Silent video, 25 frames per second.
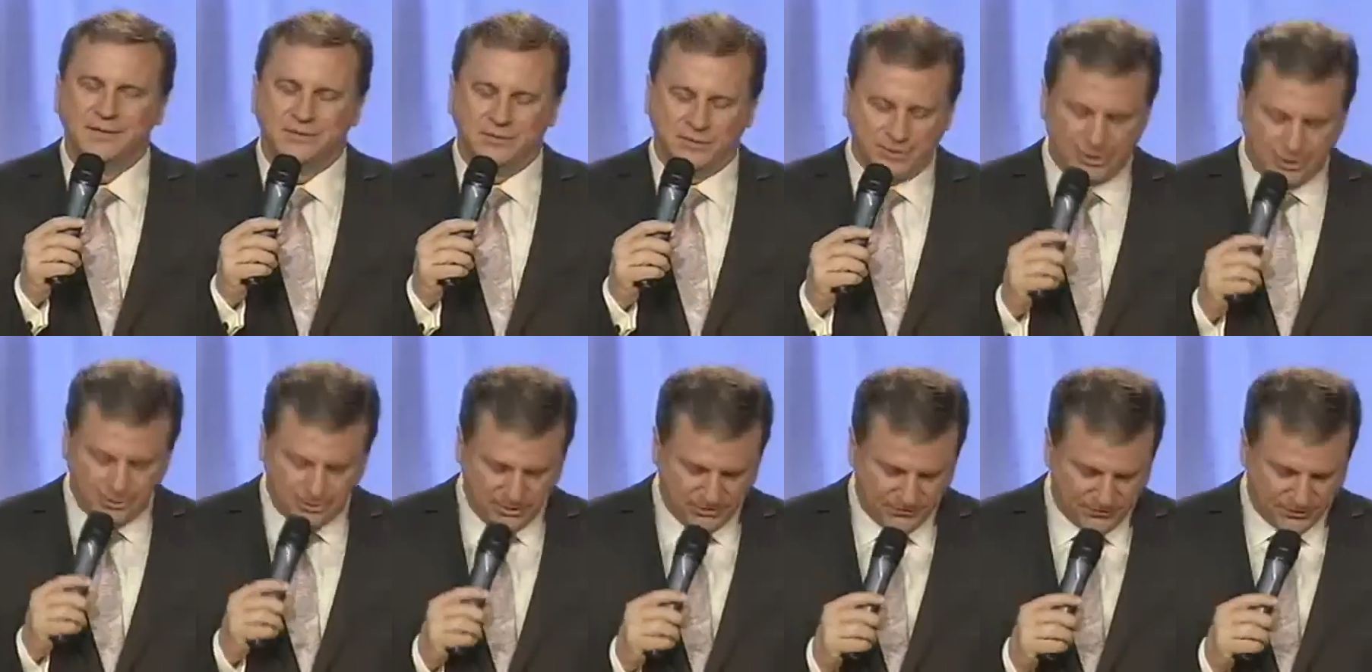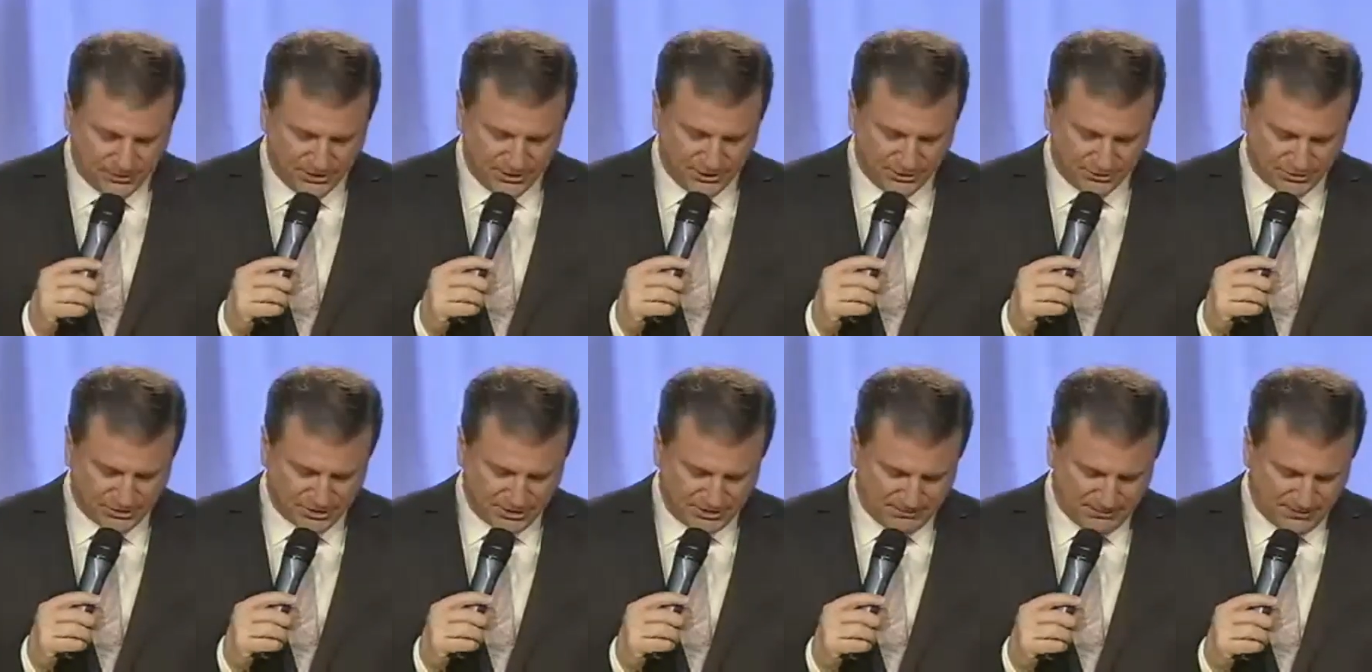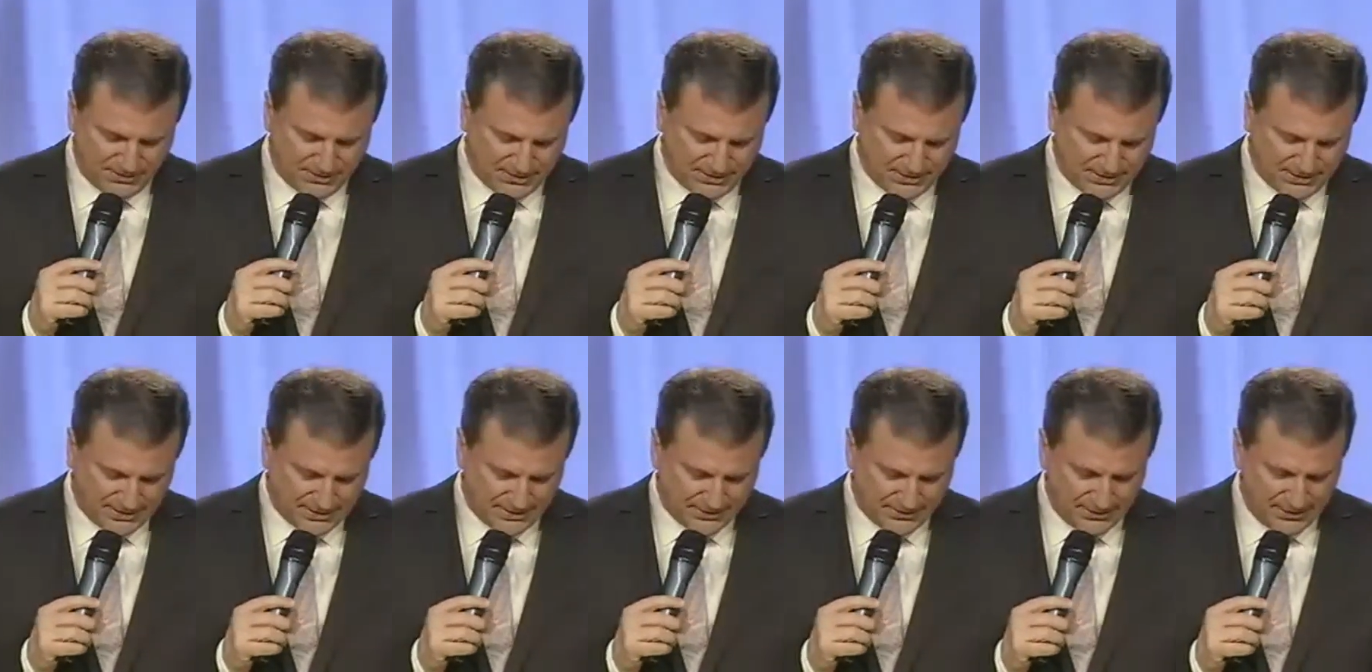We're going to be videotaping
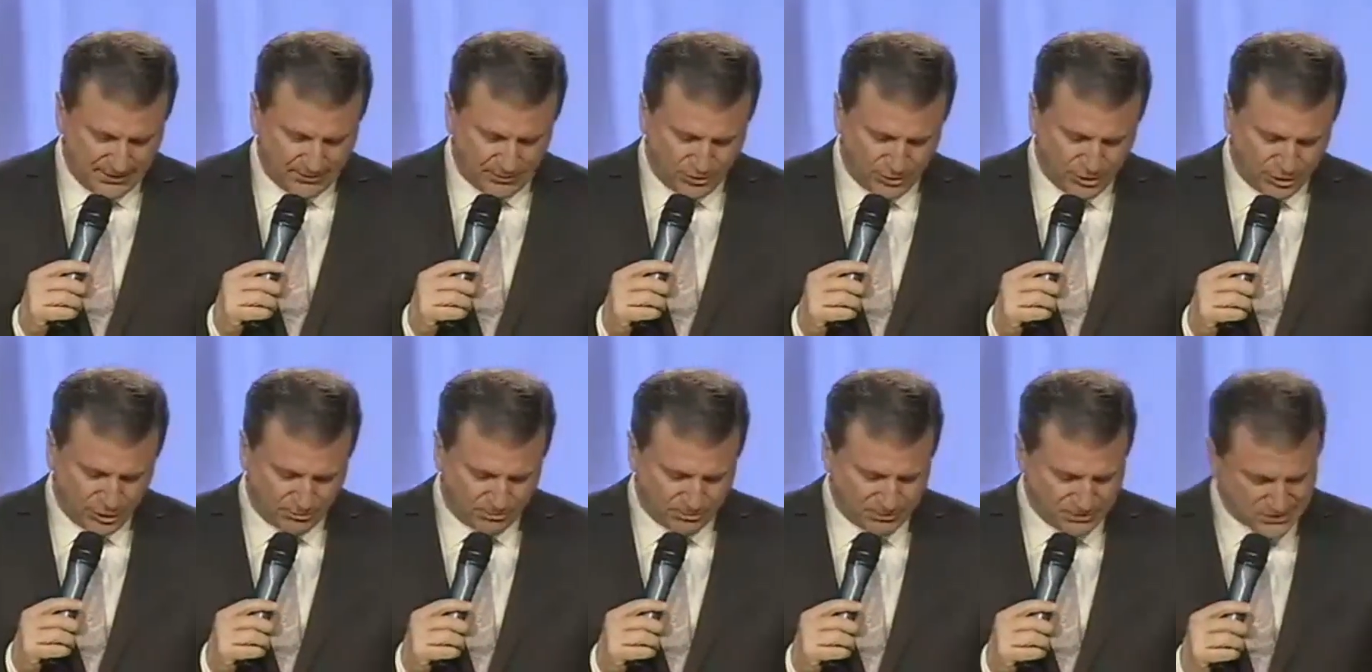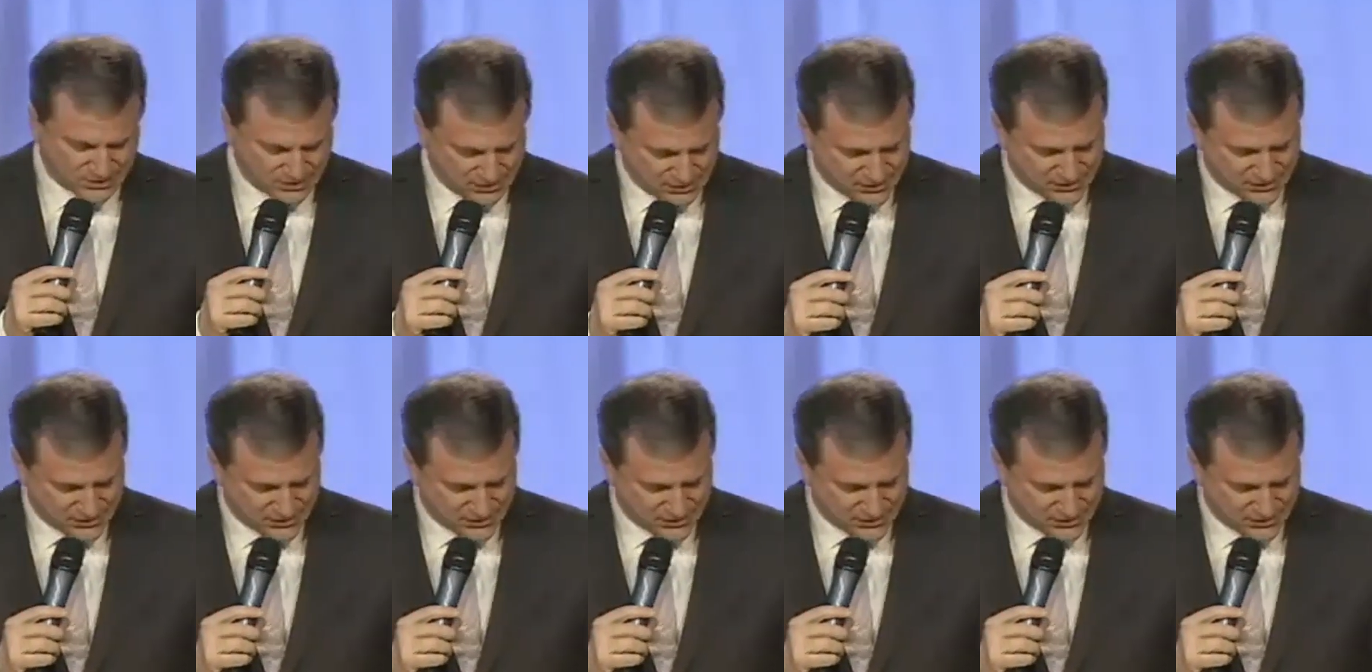tonight, and that will help us.